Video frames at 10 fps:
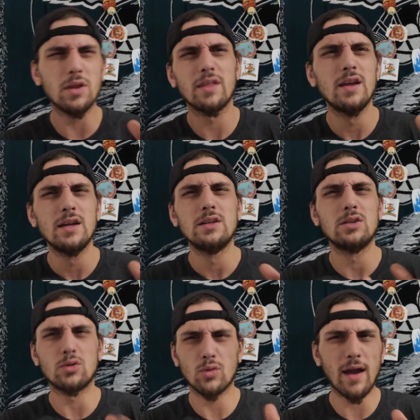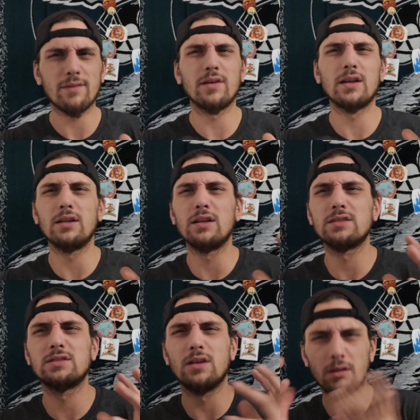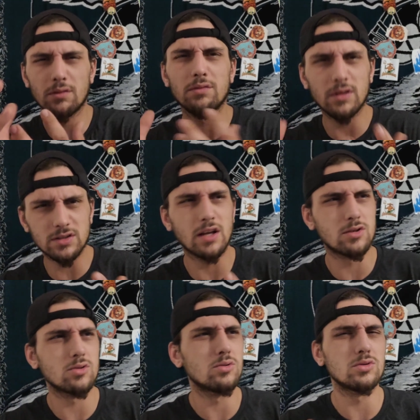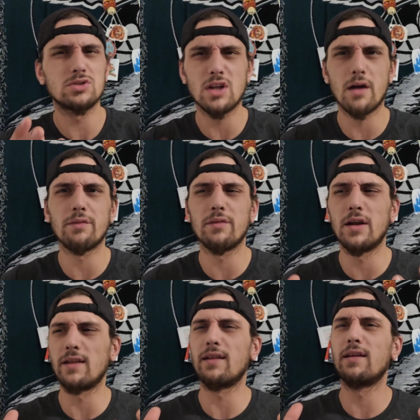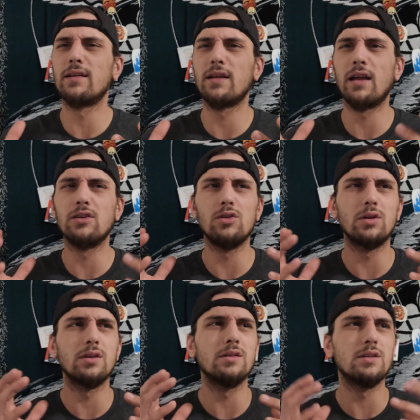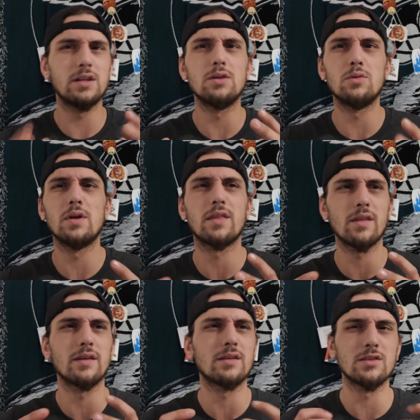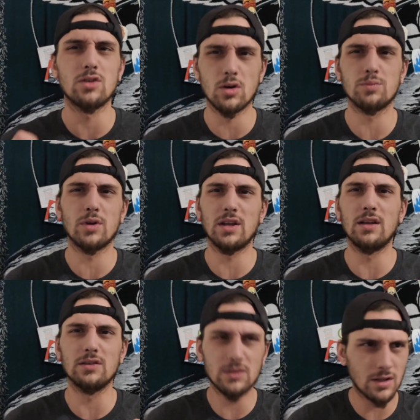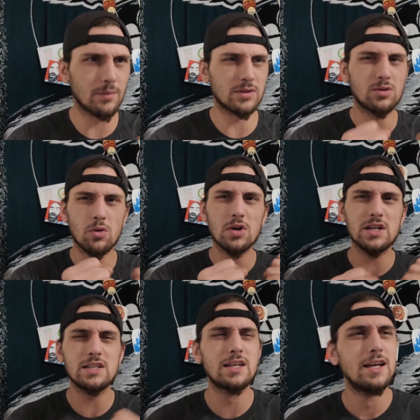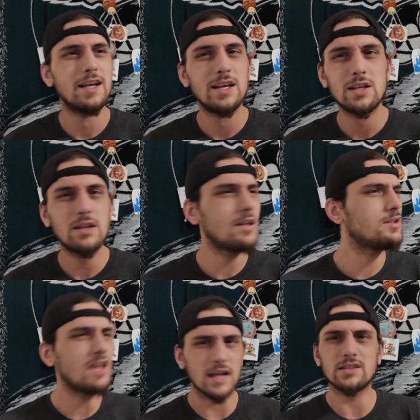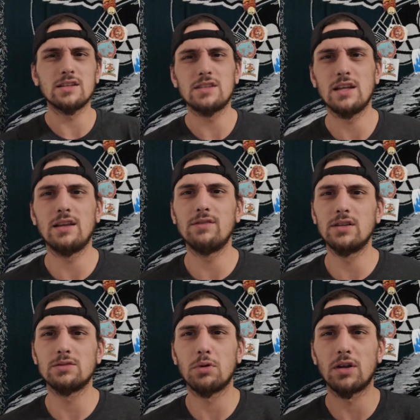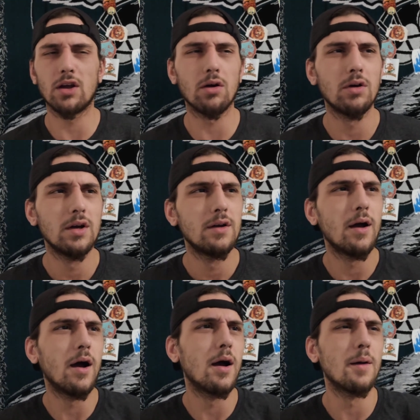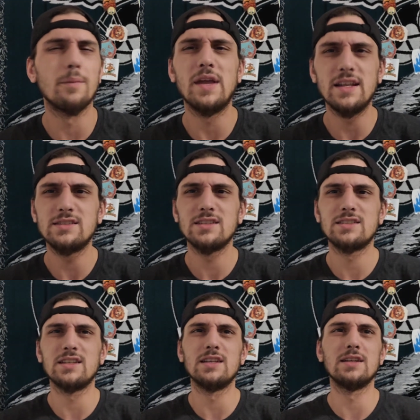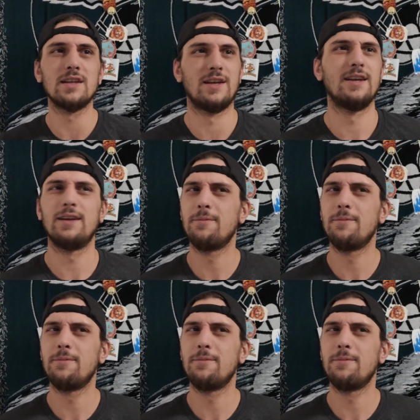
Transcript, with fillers: with the graphicness of the sexual stuff, and you can deal with this heartbreaking type of stories, then yes, I say give this one a go. It's a Sin.